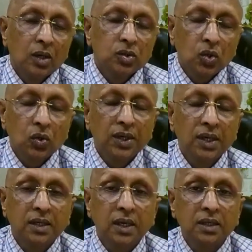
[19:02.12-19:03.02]
So
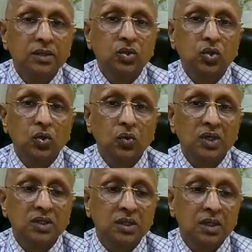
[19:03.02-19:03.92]
he turns
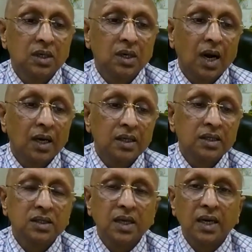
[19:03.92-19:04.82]
towards the
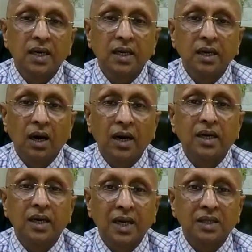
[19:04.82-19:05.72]
understanding
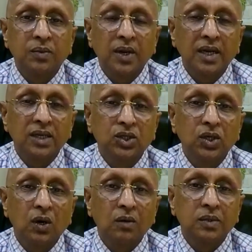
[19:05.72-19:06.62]
and
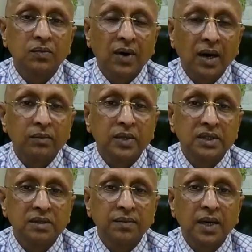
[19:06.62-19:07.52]
explanation of the
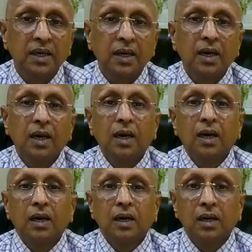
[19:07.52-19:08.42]
pharmacy part
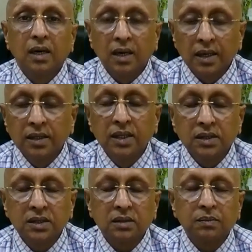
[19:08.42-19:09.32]
in
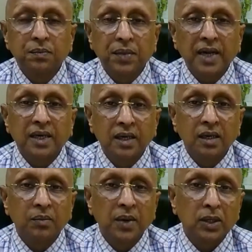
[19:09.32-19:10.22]
this
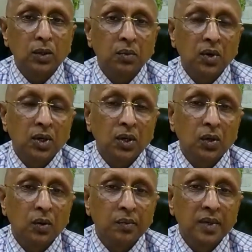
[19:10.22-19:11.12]
practical part of organ
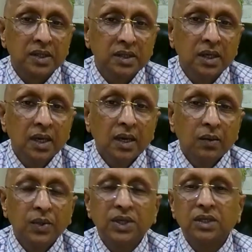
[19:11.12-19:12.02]
of medicine,
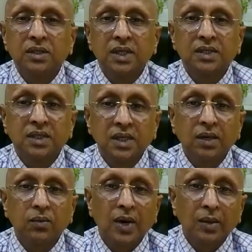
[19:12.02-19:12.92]
which is
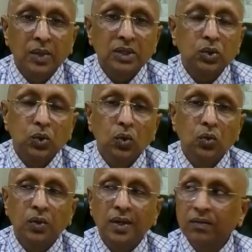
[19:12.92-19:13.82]
necessary. One must
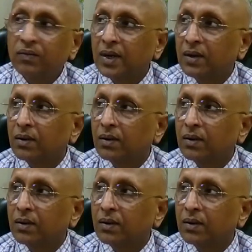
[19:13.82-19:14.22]
know if